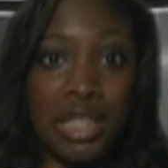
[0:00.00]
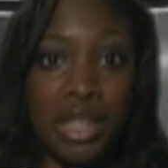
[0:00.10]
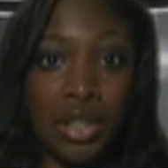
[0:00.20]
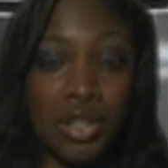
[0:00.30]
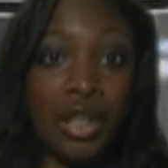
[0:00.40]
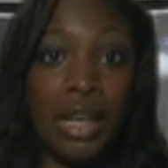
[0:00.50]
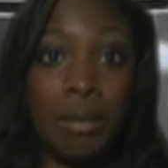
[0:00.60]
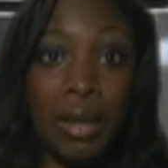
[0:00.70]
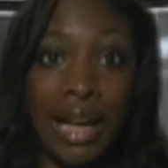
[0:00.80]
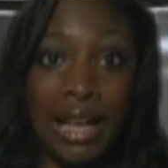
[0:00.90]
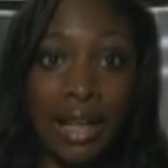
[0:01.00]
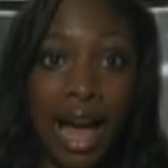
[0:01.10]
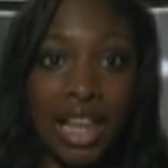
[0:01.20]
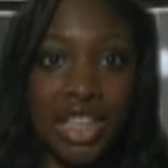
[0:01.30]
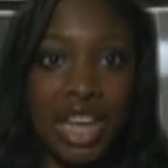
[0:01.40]
Center implant
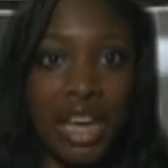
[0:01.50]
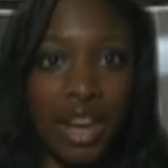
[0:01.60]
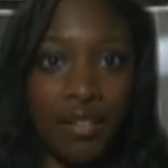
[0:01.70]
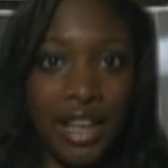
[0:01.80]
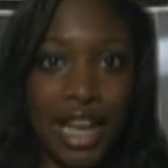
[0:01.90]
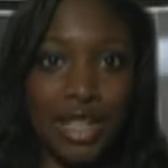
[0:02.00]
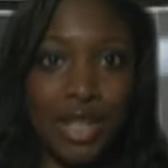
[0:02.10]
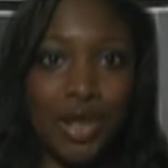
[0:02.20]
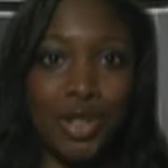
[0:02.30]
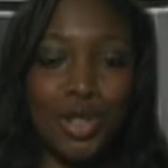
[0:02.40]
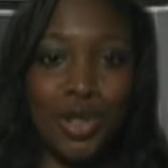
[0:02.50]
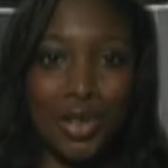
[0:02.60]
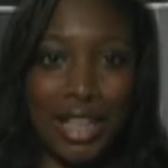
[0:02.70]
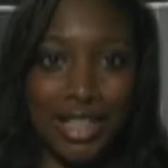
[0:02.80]
knowledge and everyday skills to unique